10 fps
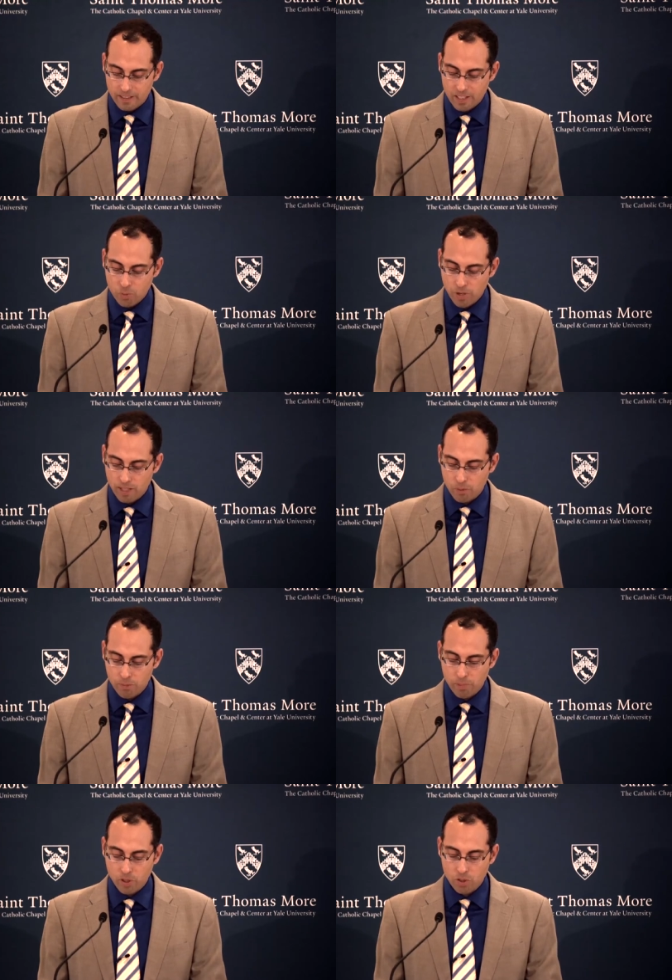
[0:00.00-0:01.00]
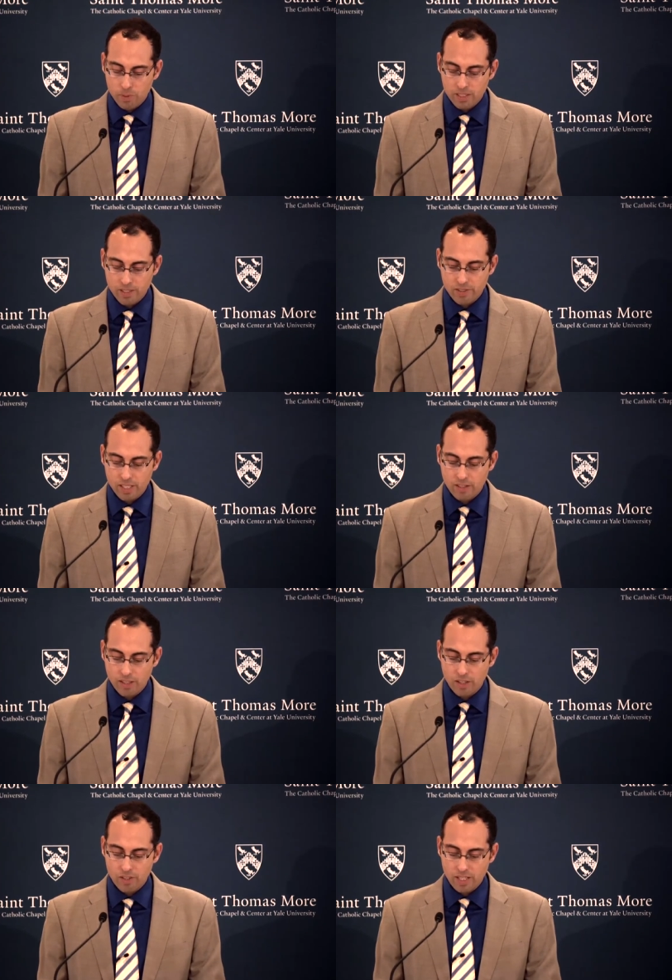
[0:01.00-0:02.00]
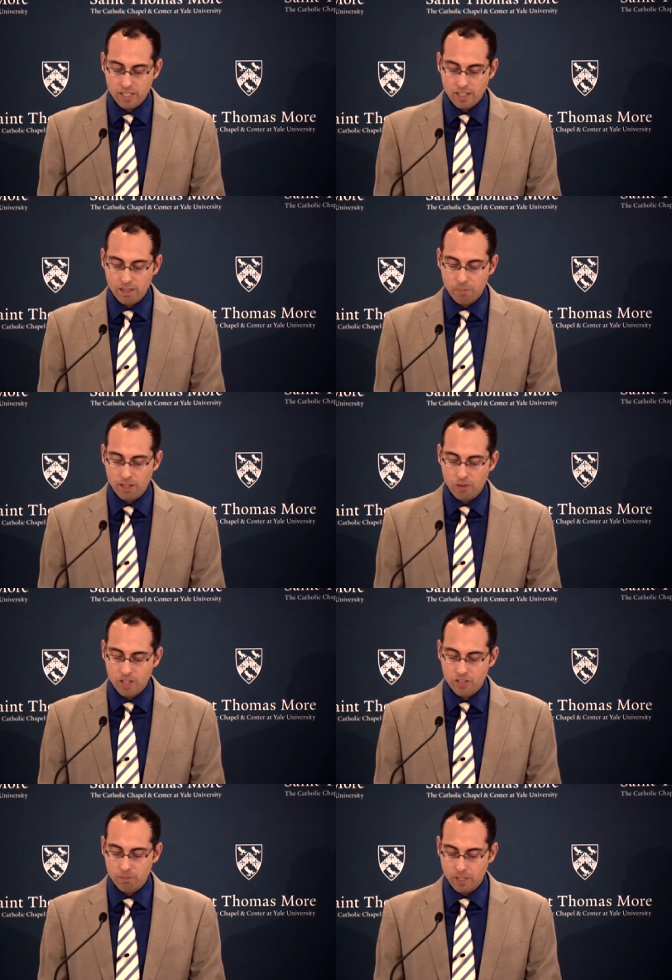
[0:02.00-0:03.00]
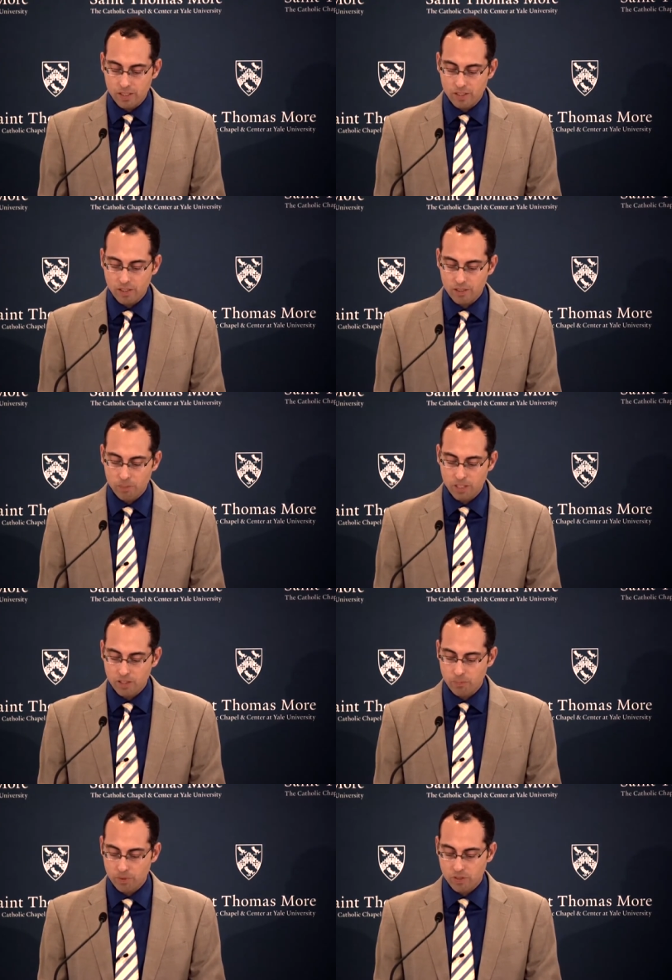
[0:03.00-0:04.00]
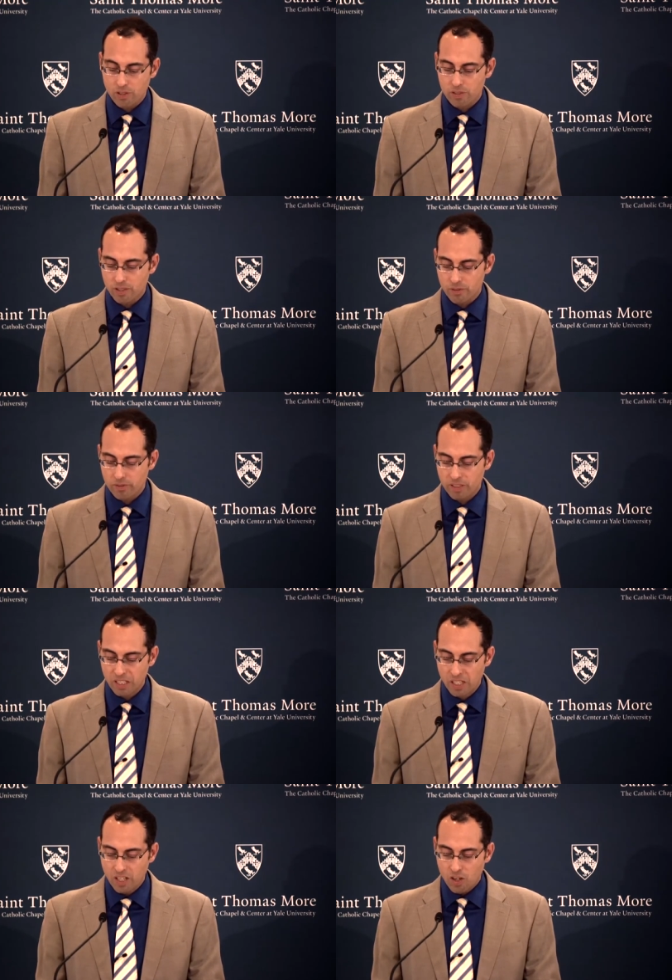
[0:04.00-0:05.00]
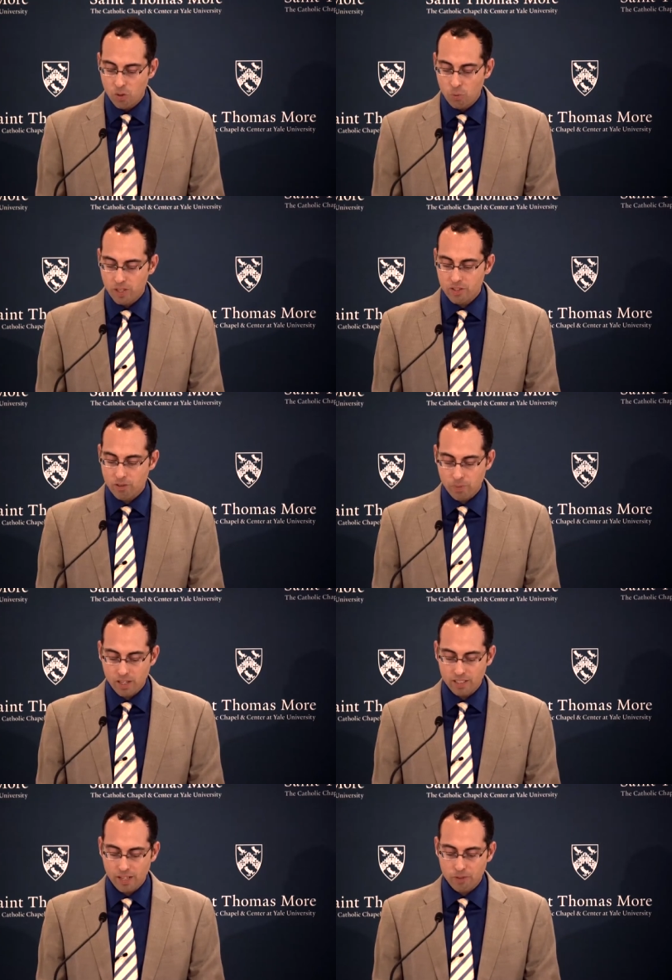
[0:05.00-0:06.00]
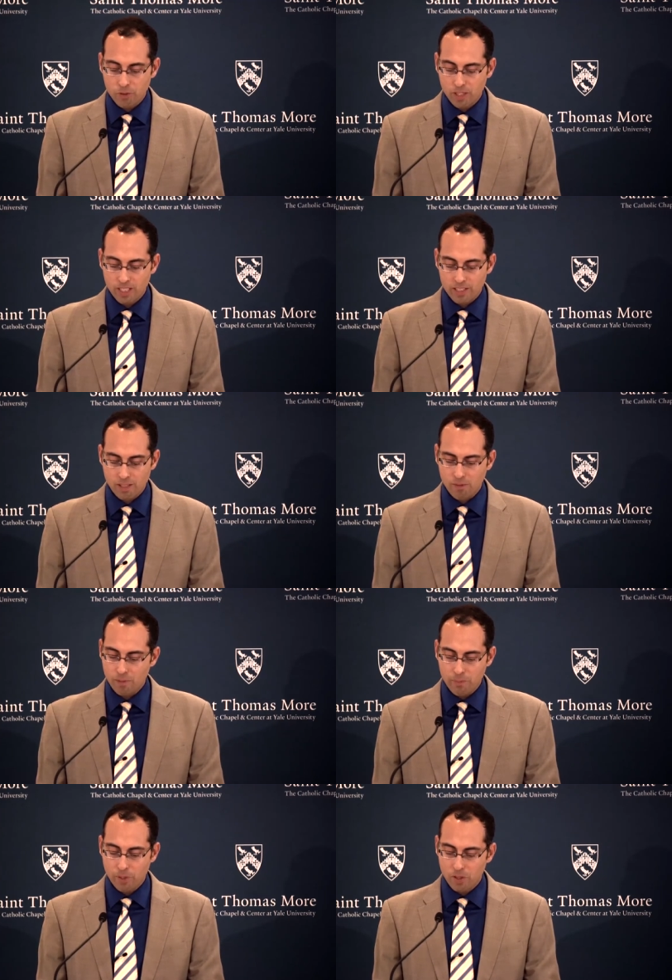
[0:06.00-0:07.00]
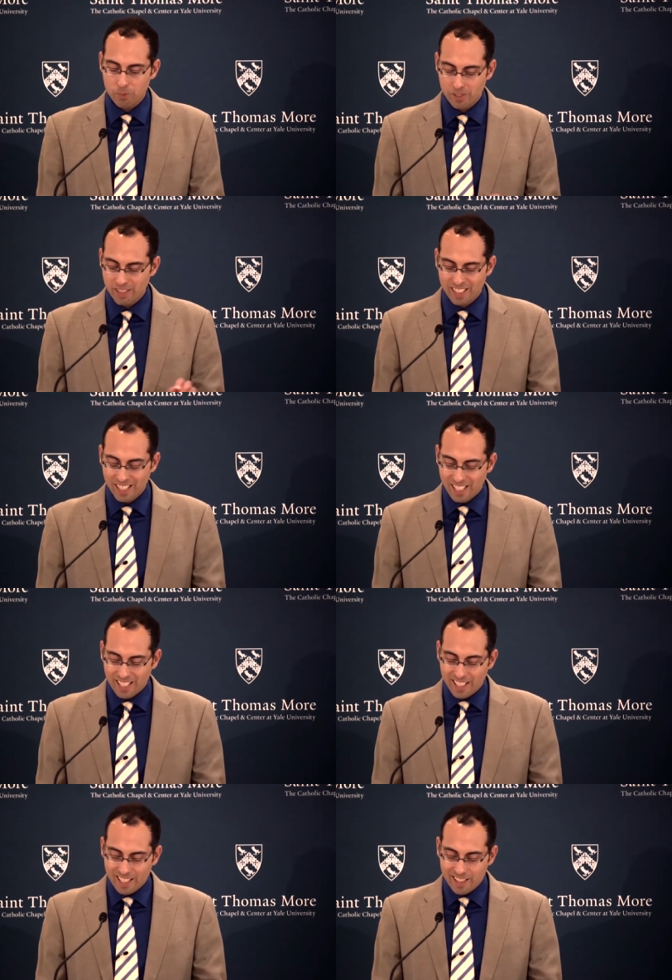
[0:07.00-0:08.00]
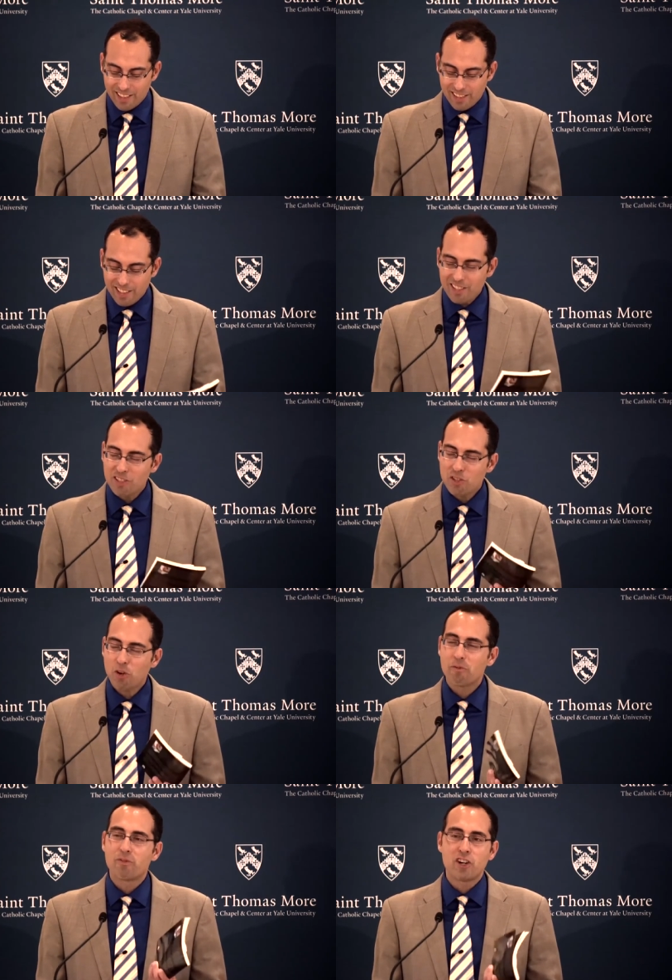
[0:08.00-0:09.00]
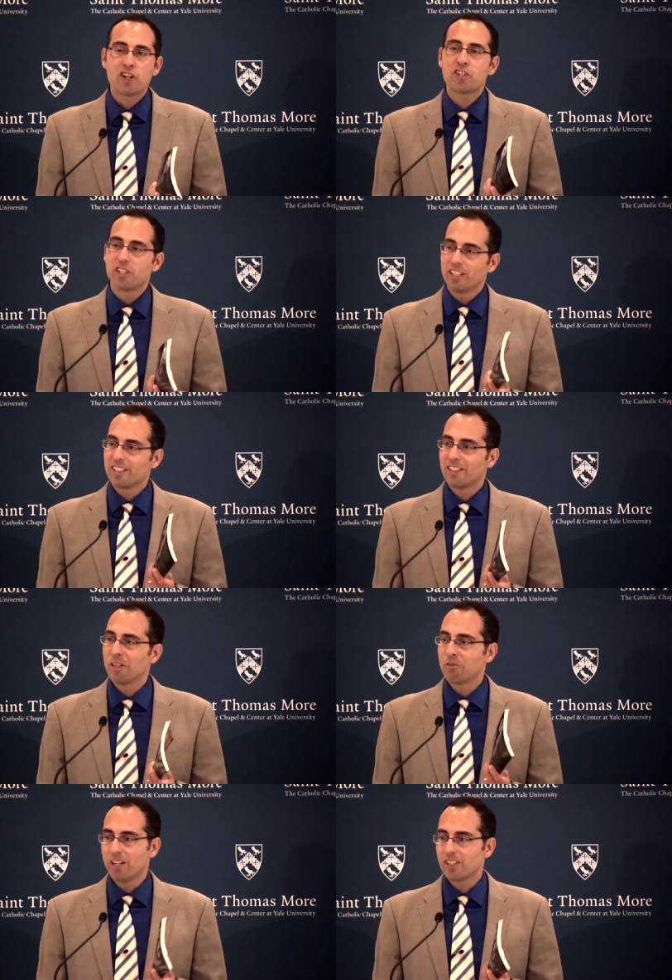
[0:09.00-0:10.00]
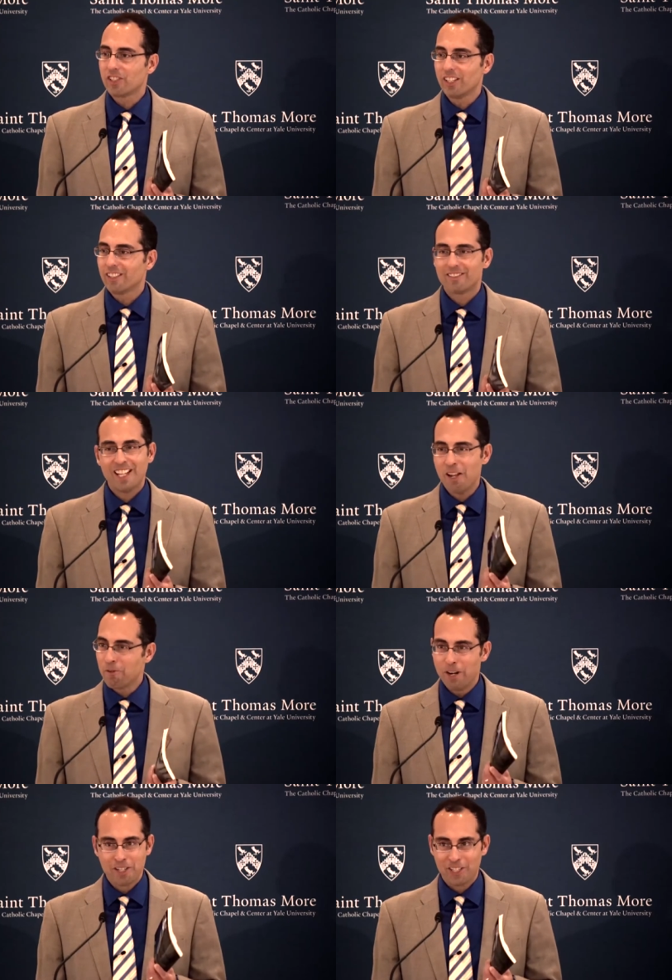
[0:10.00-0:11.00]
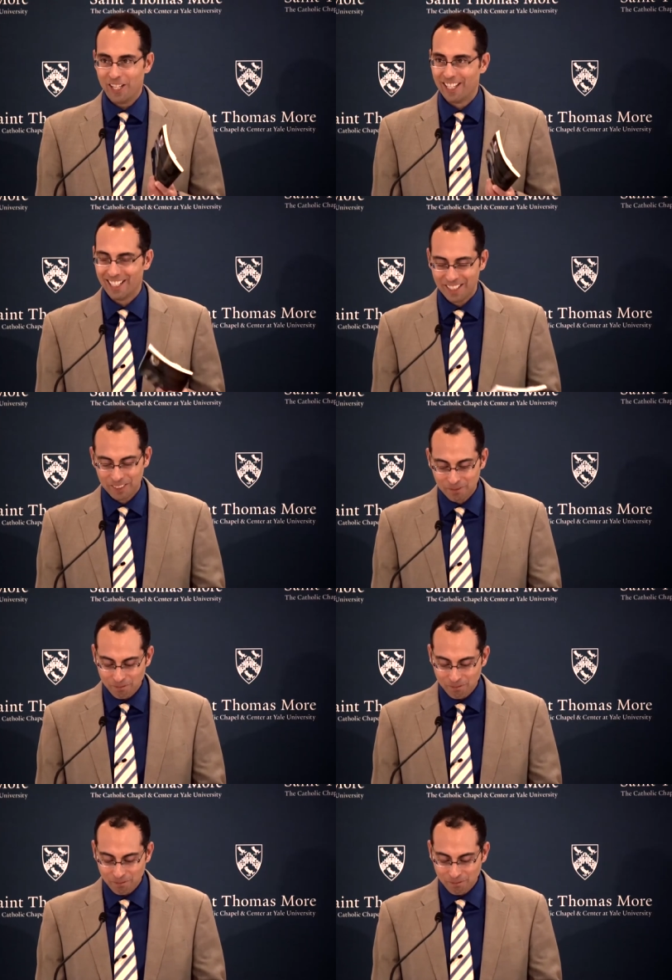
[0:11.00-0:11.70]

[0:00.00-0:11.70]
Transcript: That's why in one poem in To See the Earth I cite my Russian mentor, Dmitry Psurtsev, who once remarked after reading some of my poems, This is your version of Russia, not Russia.